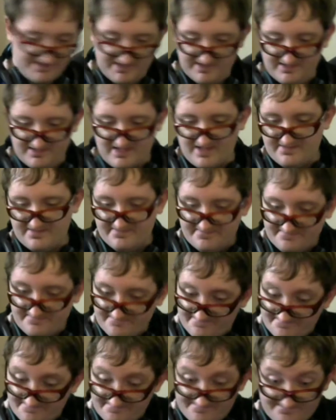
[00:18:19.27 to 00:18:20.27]
yen.
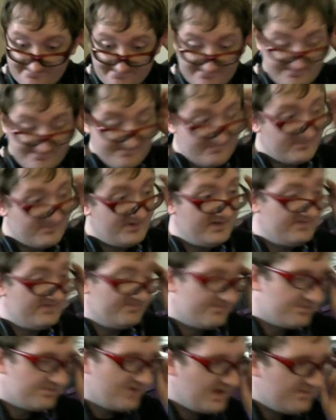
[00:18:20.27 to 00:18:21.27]
Probably
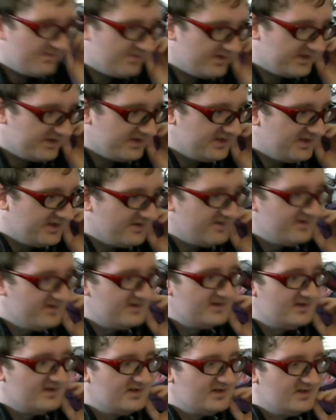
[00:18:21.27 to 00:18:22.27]
pretty good deal.
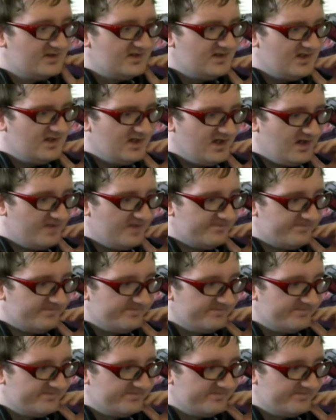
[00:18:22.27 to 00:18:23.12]
Like